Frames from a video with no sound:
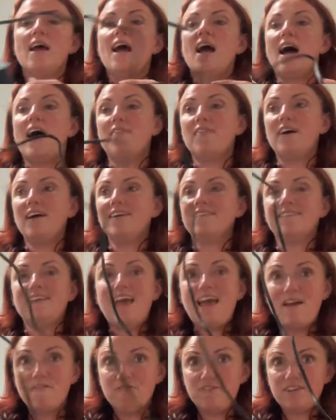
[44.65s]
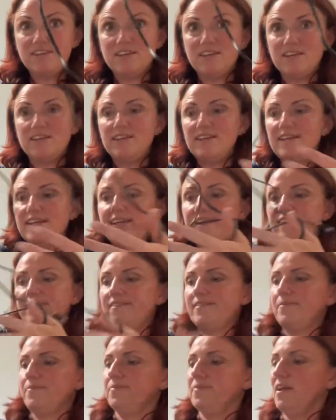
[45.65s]
And that is everything you need.
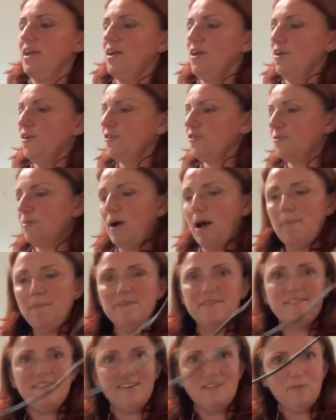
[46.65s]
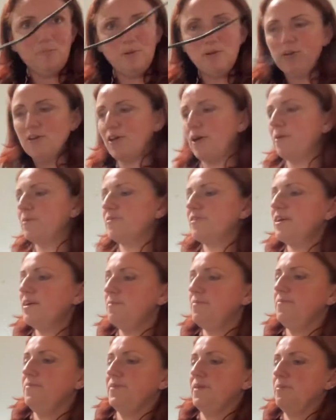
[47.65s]
So what happens is plug goes
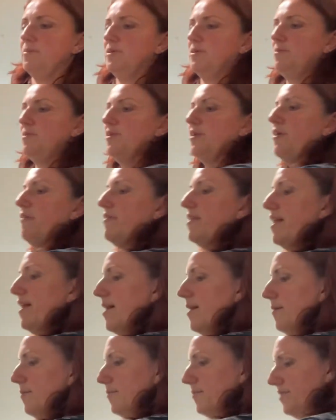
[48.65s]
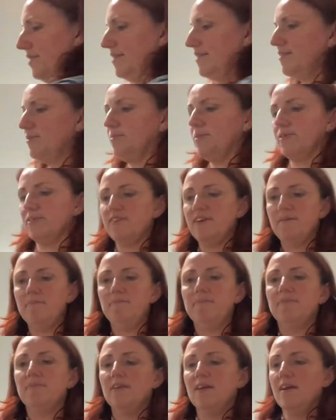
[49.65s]
in, I'll put the plug over there, plugged in,
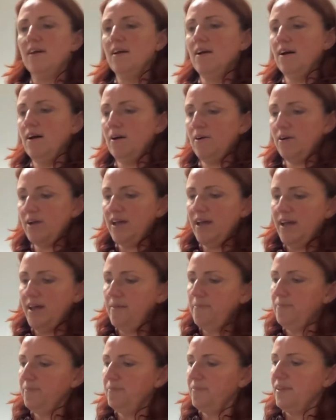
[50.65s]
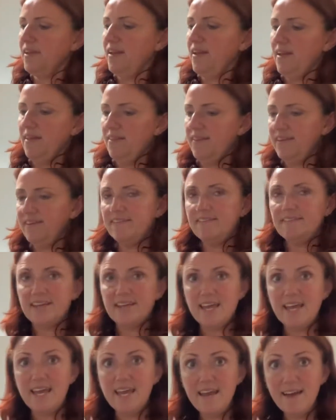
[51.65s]
okay? This thing
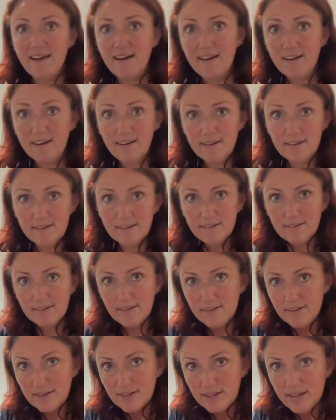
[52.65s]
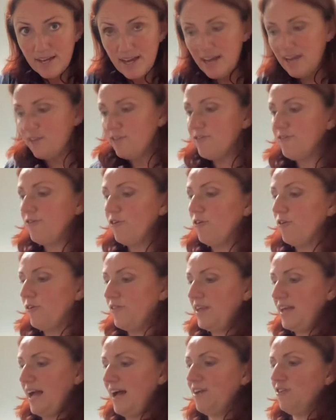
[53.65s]
here is for
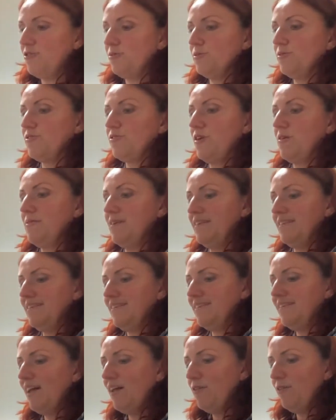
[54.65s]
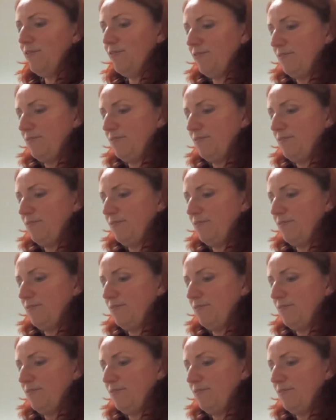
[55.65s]
the actual drone itself.